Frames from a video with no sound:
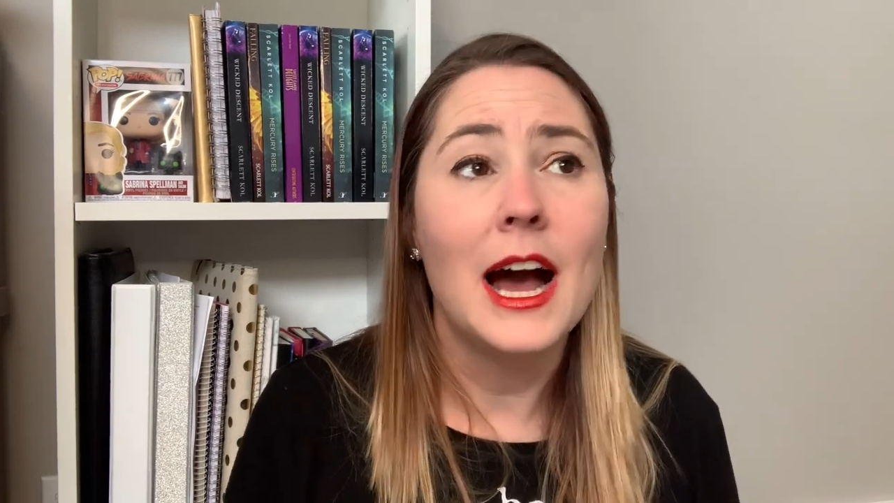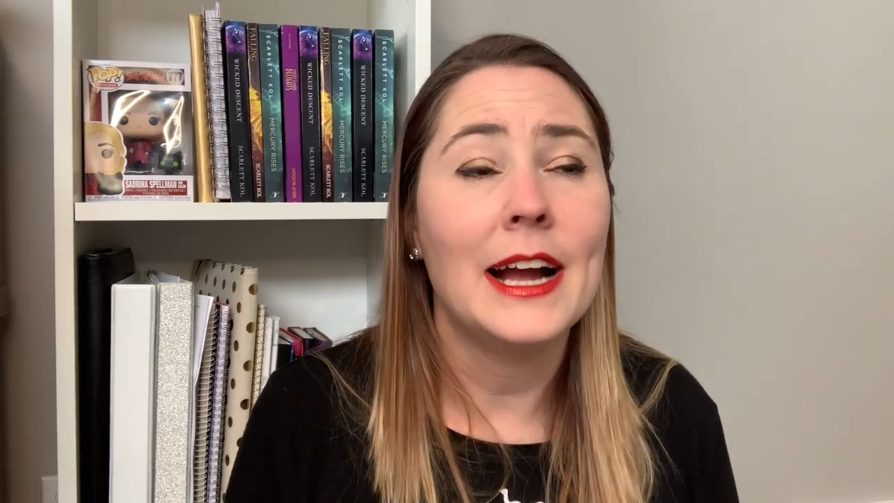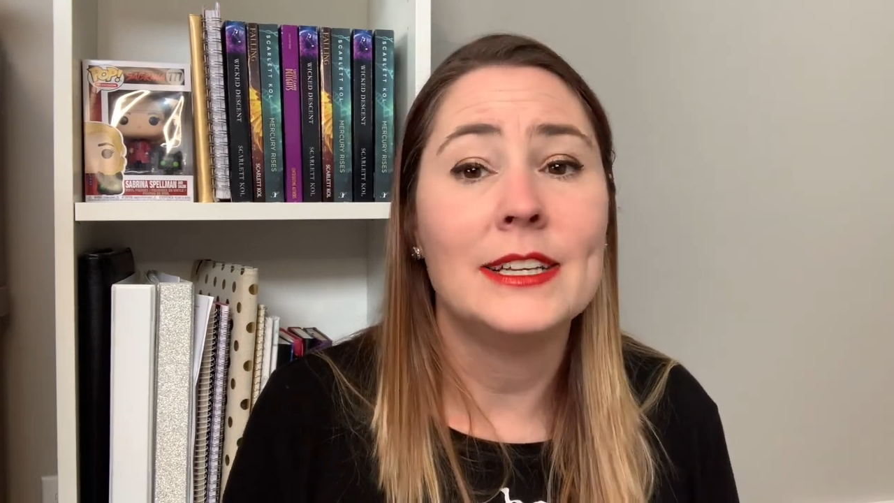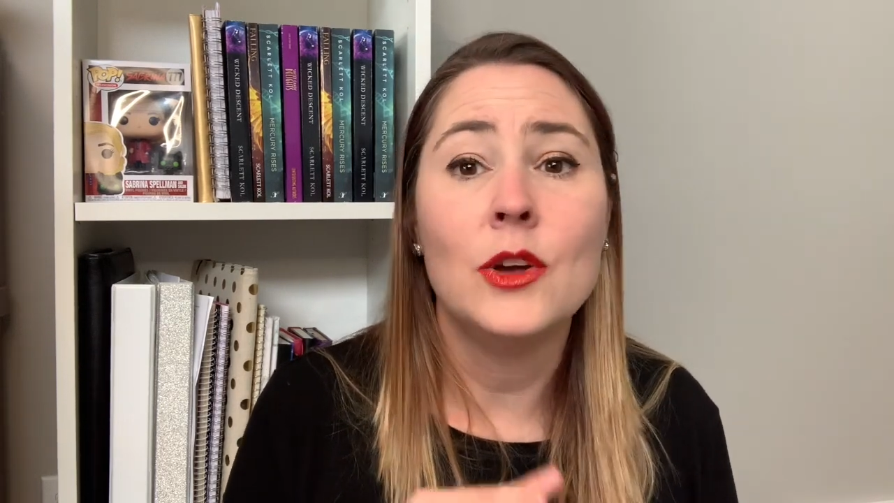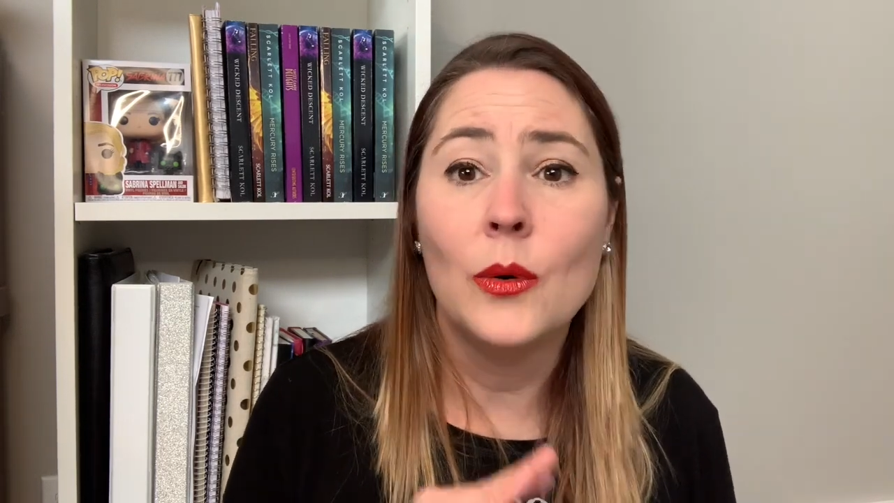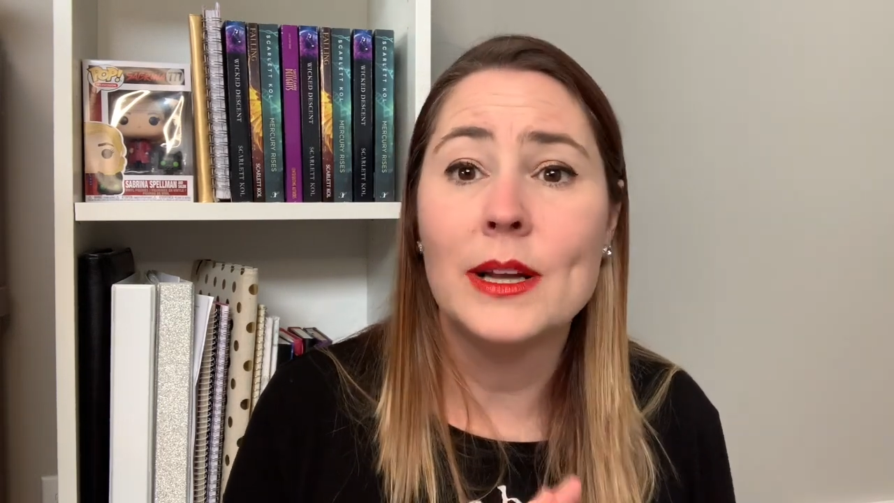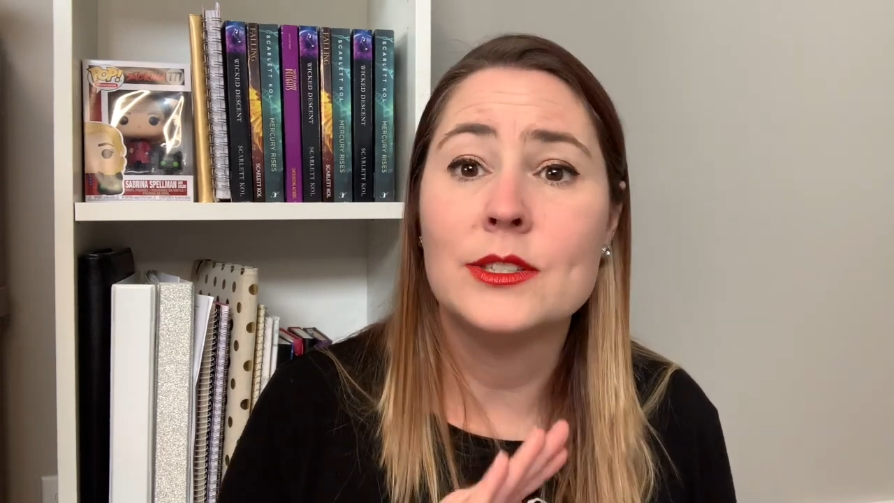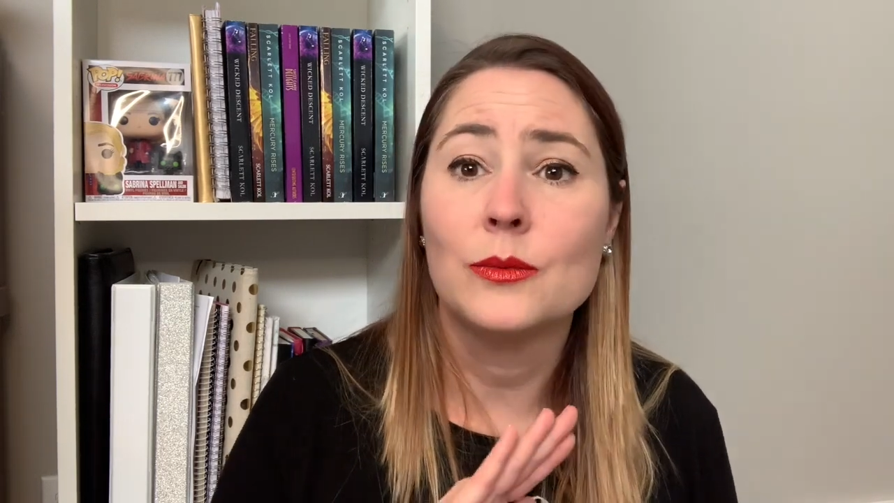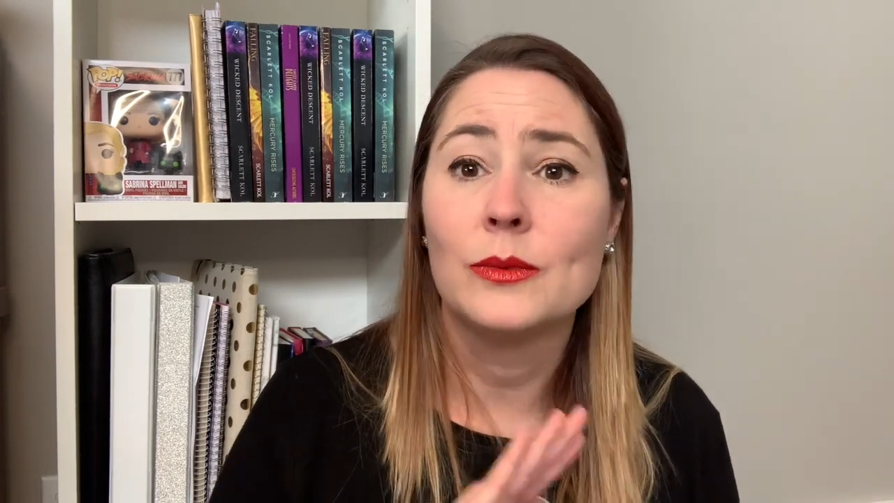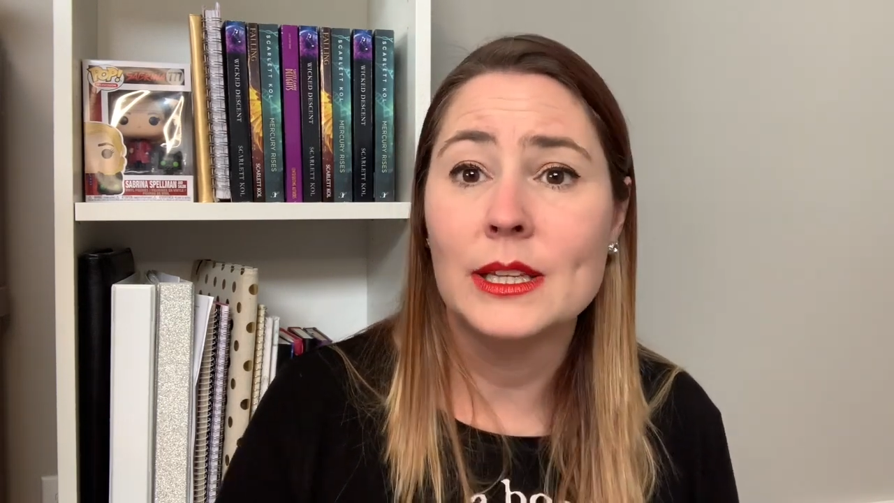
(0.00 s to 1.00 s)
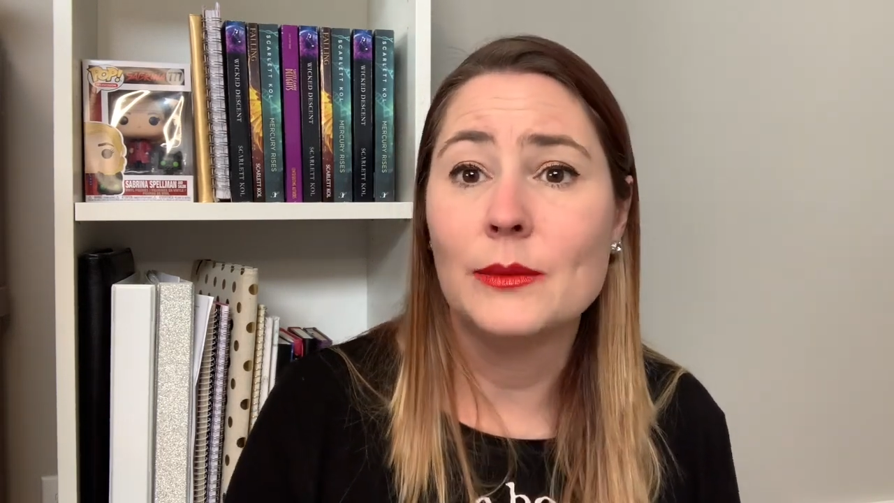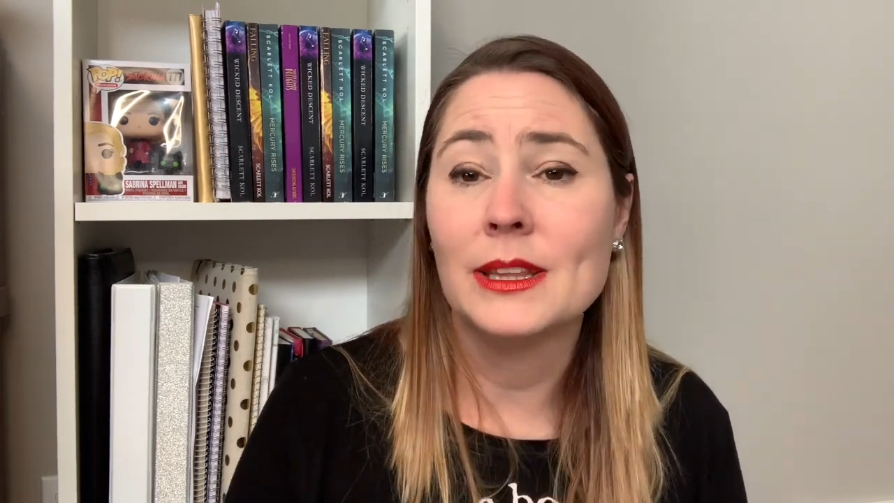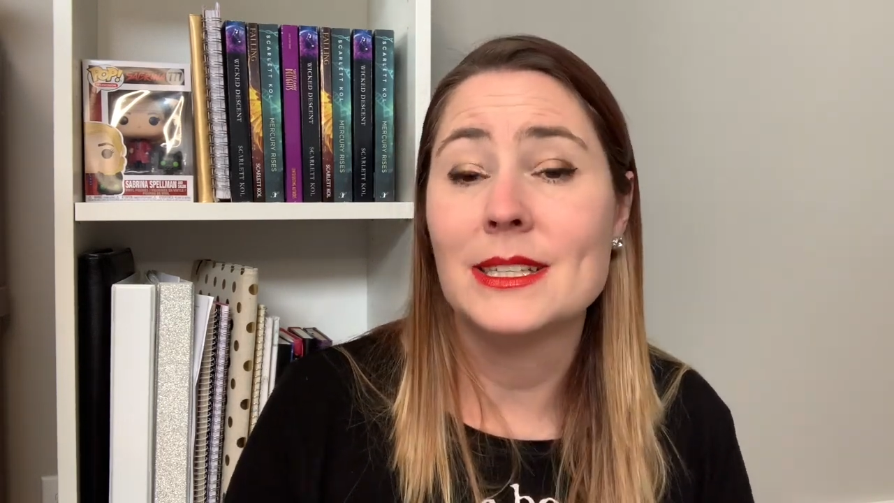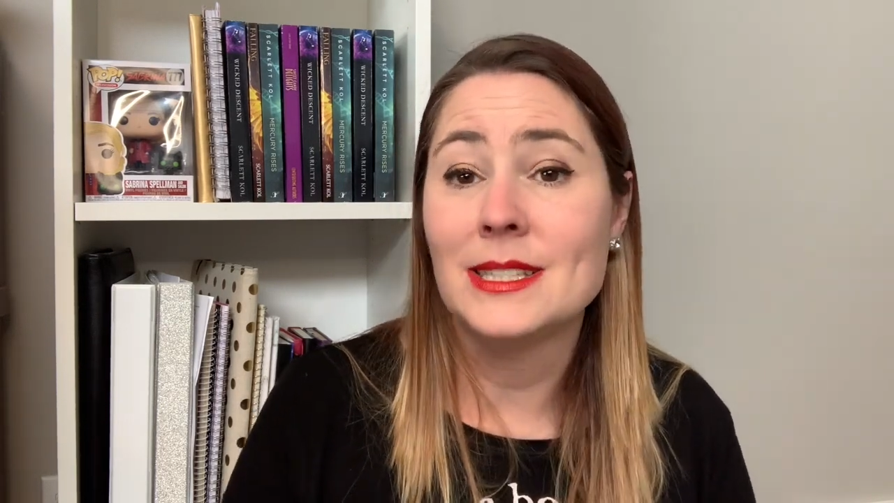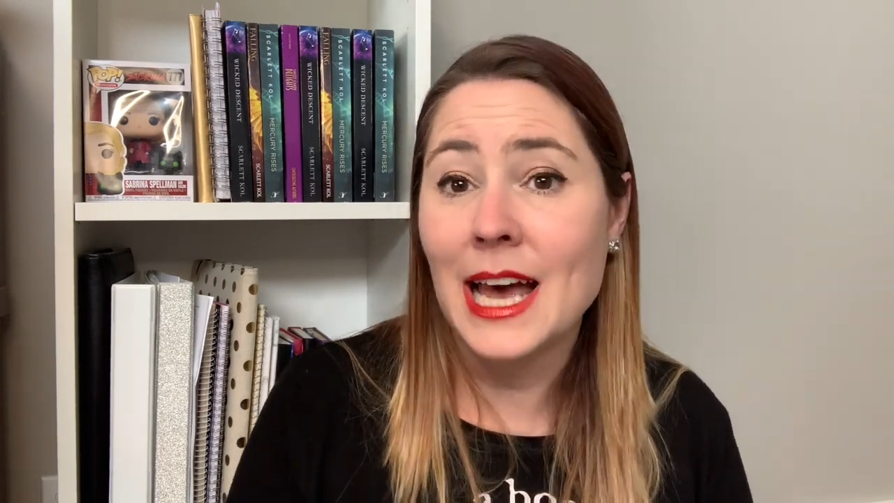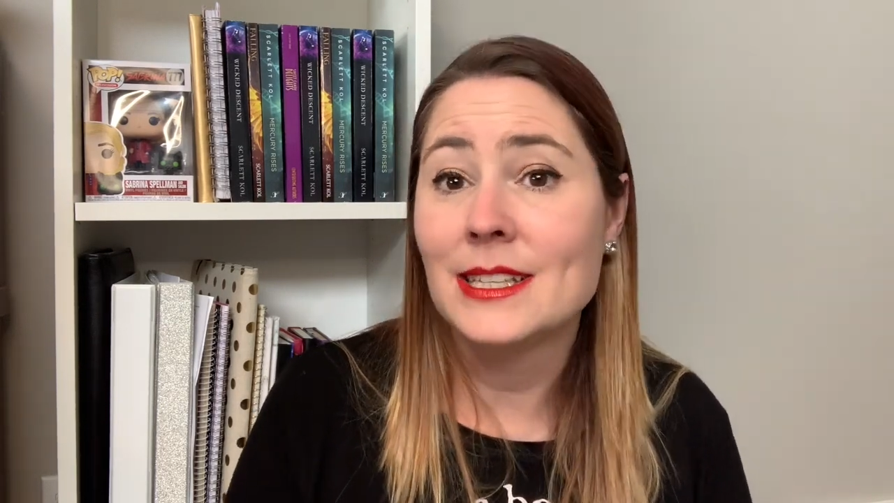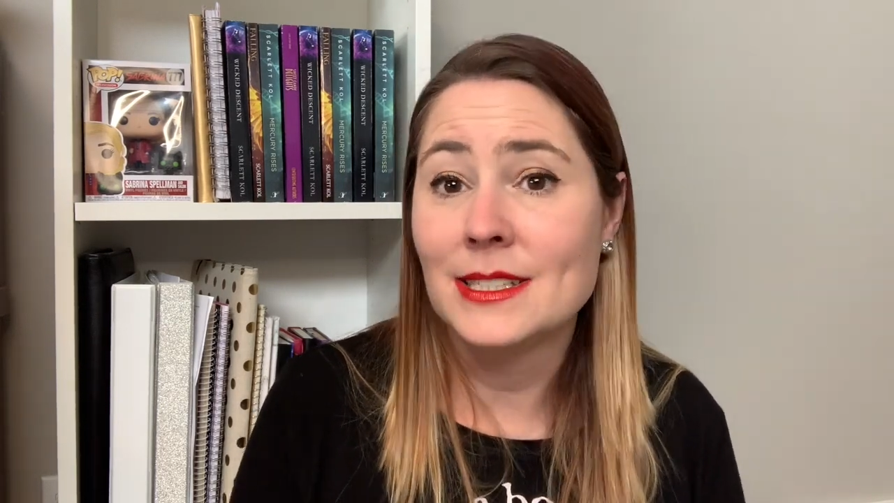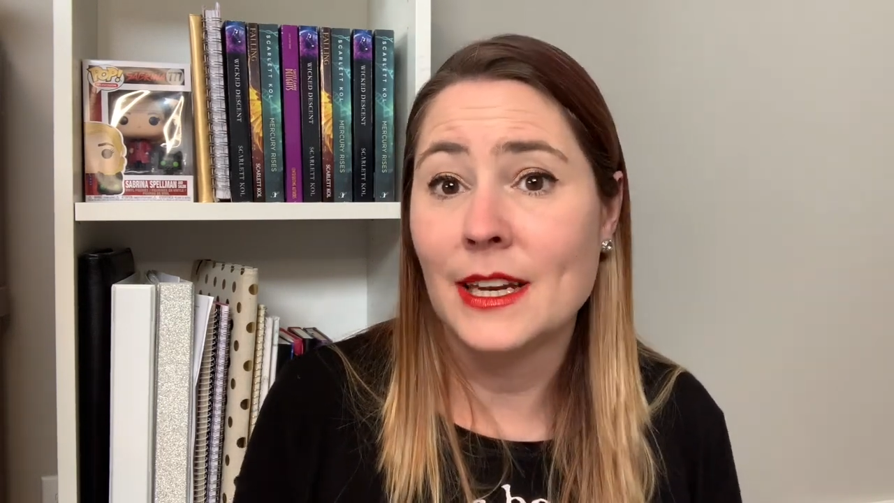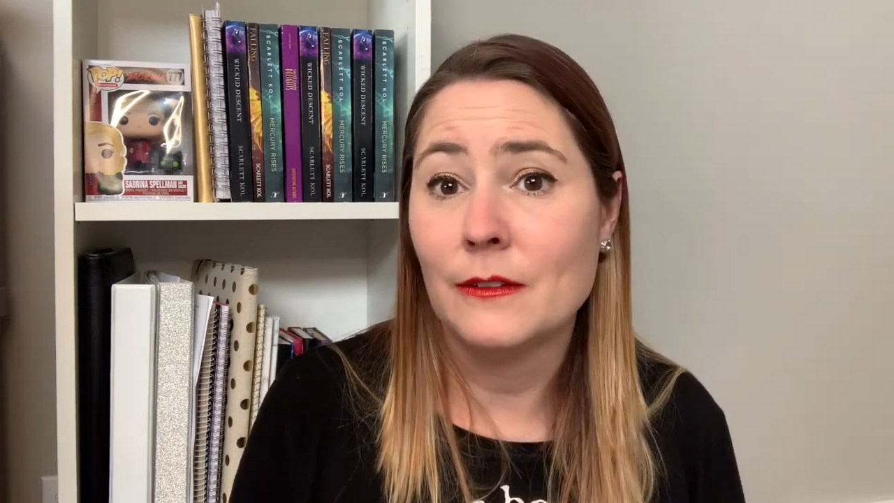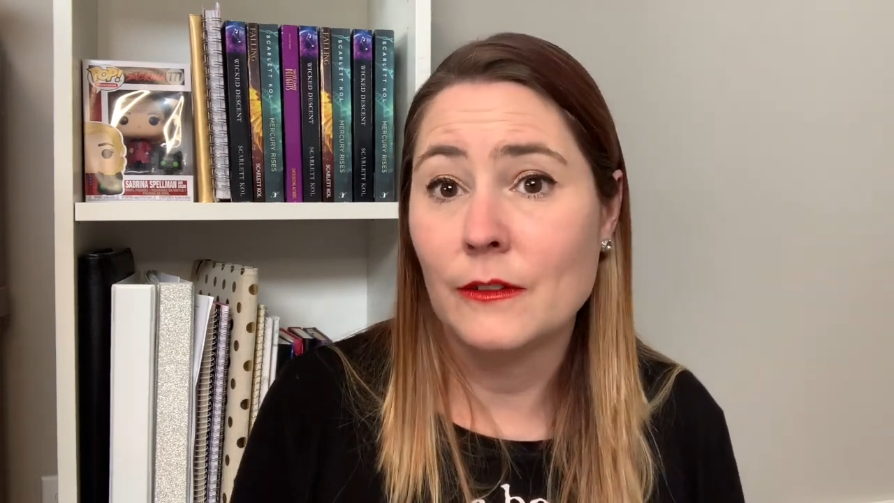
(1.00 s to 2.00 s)
I know it's a really, really sad
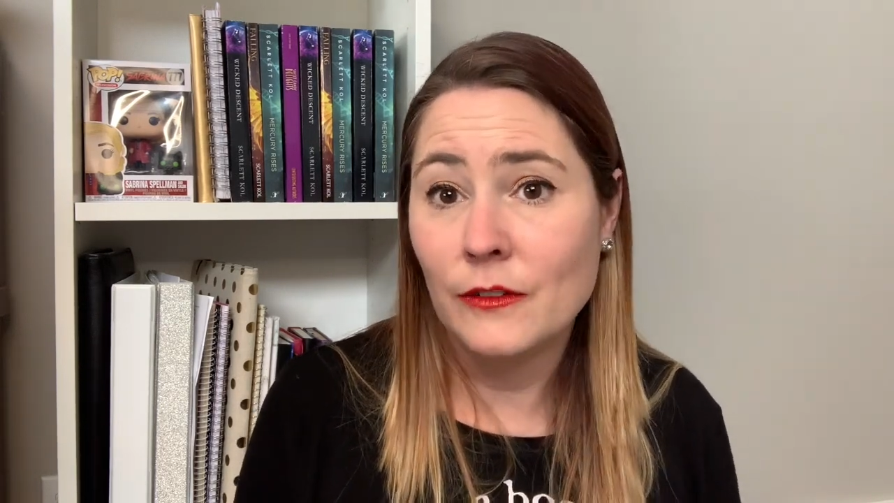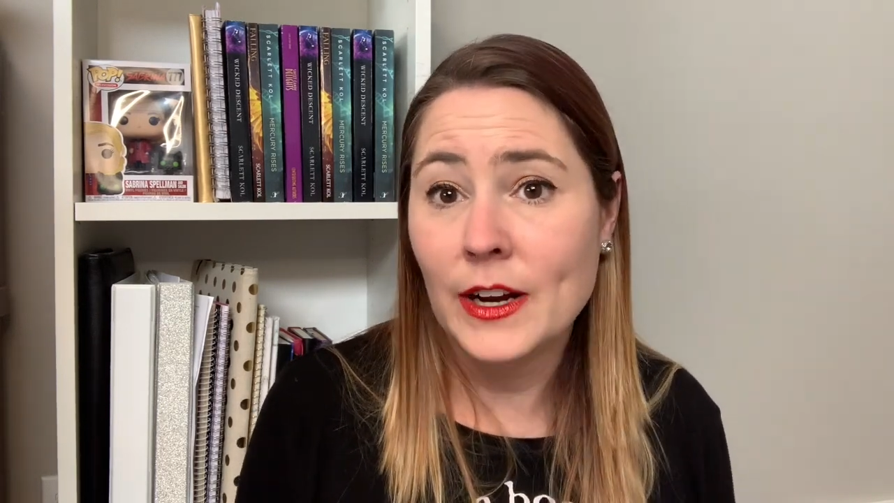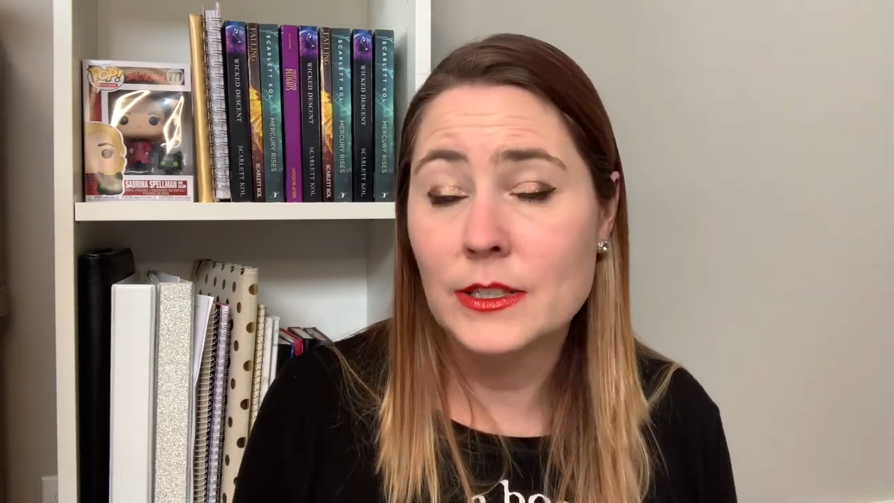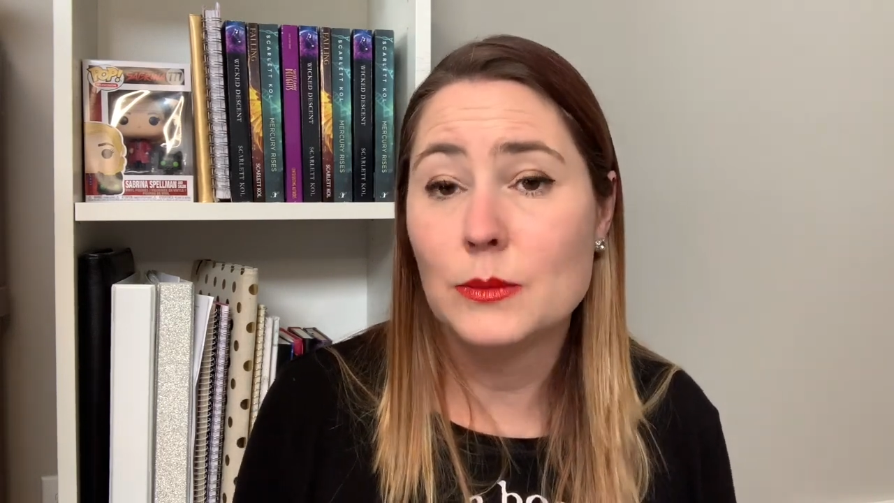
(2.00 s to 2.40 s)
state of affairs,